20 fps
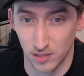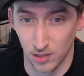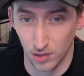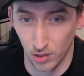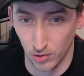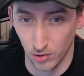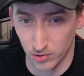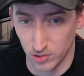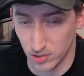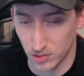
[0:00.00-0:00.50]

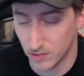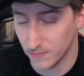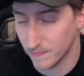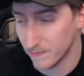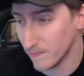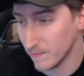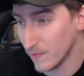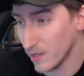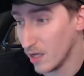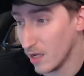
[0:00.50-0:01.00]
closes
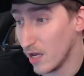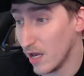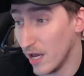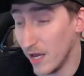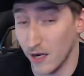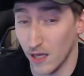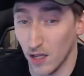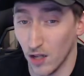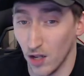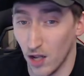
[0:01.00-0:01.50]

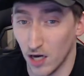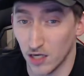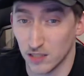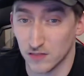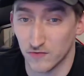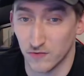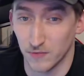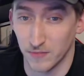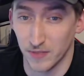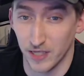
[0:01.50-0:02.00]
and it
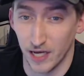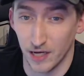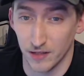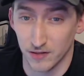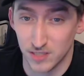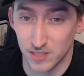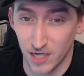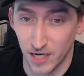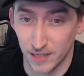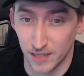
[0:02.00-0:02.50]
locks from the
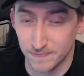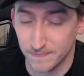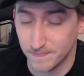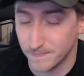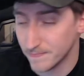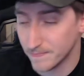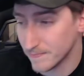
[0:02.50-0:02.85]
outside.